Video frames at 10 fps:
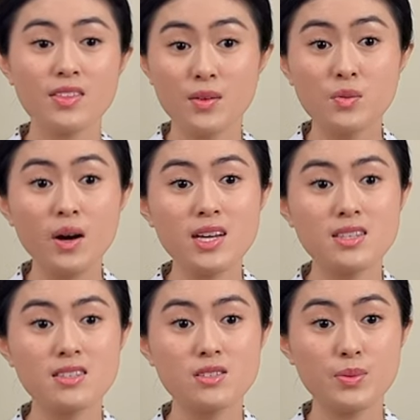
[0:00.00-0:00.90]
Then
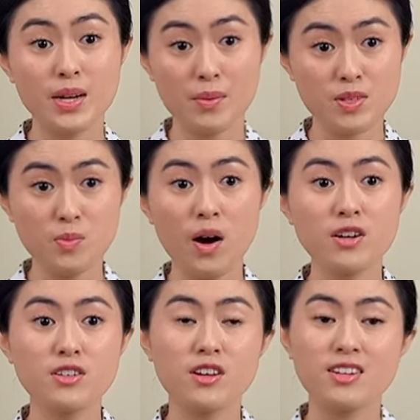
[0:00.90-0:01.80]
once, when I was
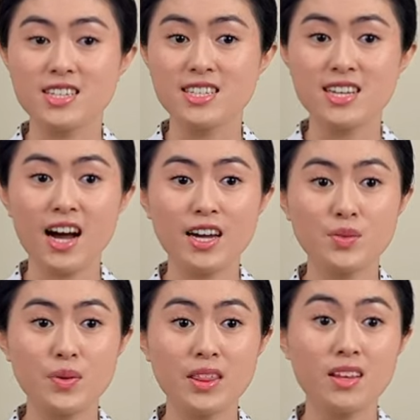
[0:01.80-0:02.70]
partnered on a
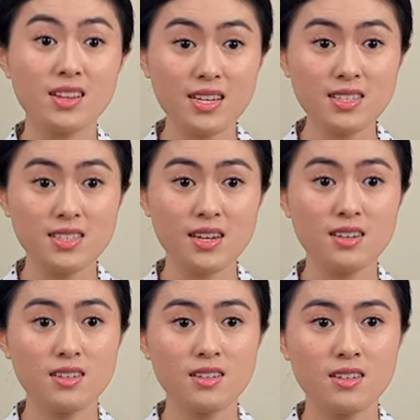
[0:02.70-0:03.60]
design with
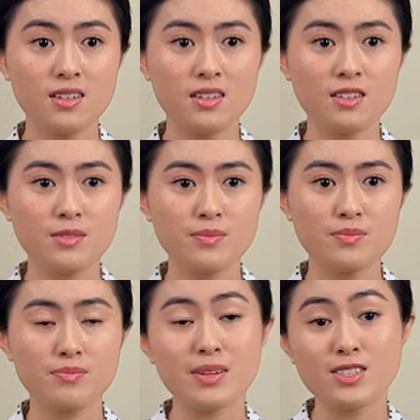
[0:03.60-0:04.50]
Alicia,
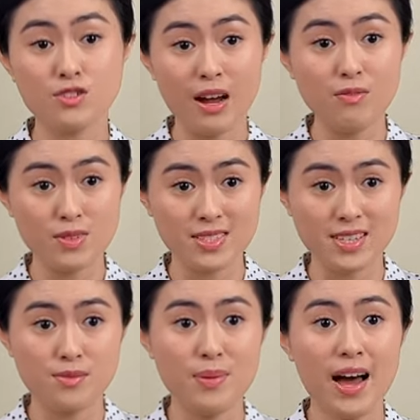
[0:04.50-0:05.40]
my draft was
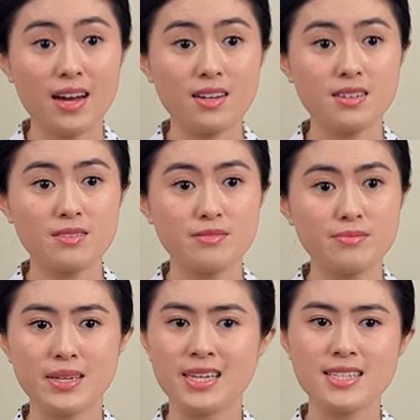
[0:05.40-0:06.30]
sent back
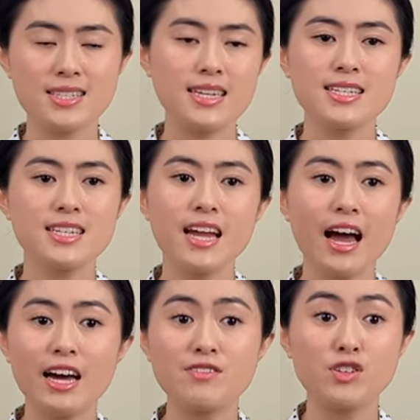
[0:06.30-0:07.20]
because I didn't
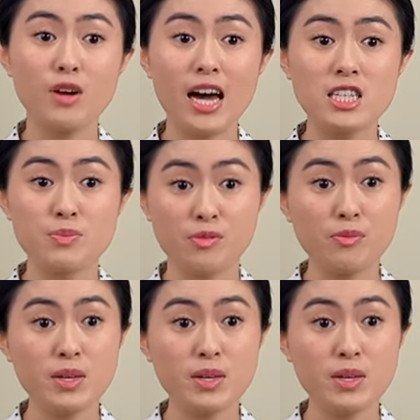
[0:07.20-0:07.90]
have a grasp of